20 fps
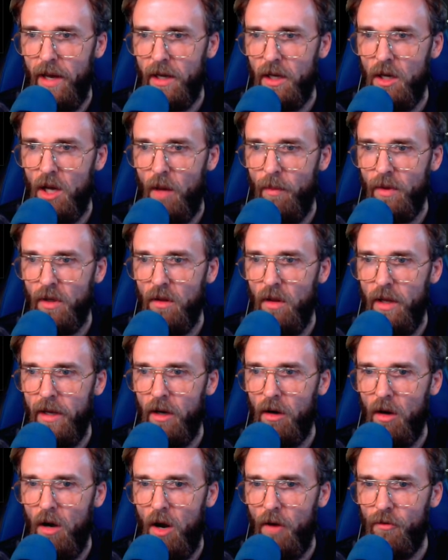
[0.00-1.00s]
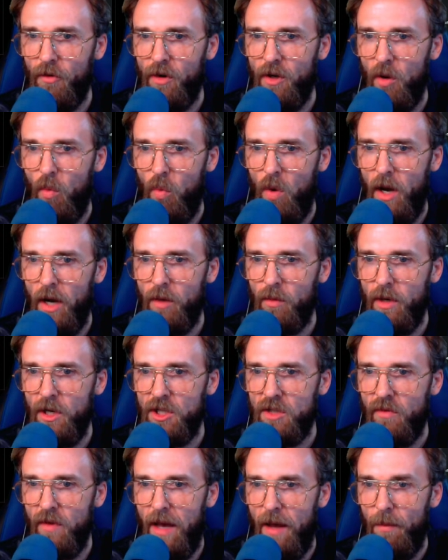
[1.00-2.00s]
economic layer, offering a wide
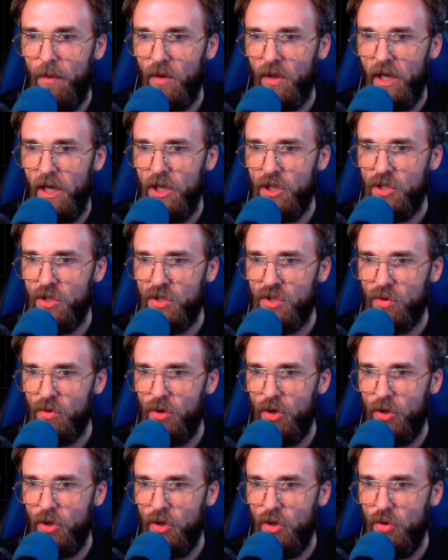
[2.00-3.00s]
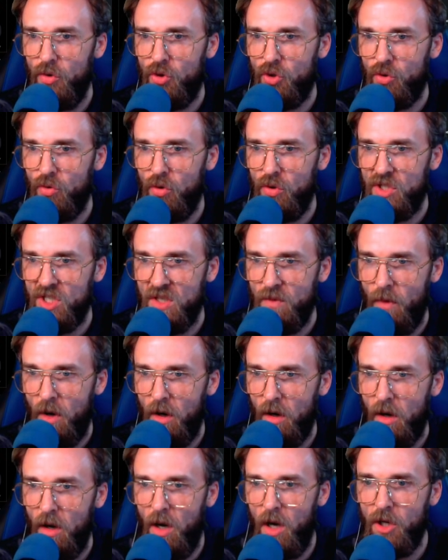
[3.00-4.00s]
range of applications through a neutral
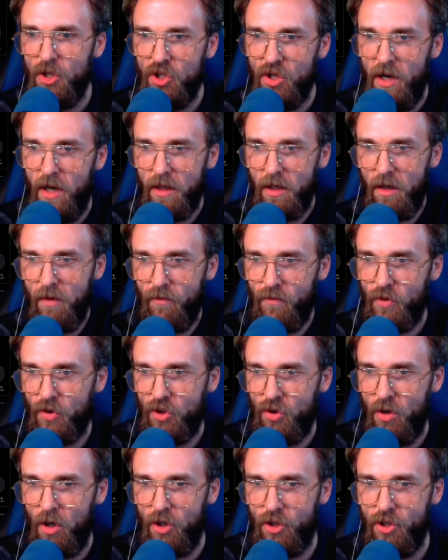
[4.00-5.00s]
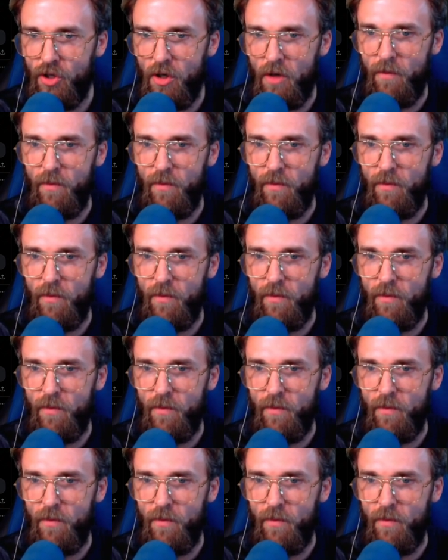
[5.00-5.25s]
smart contract infrastructure.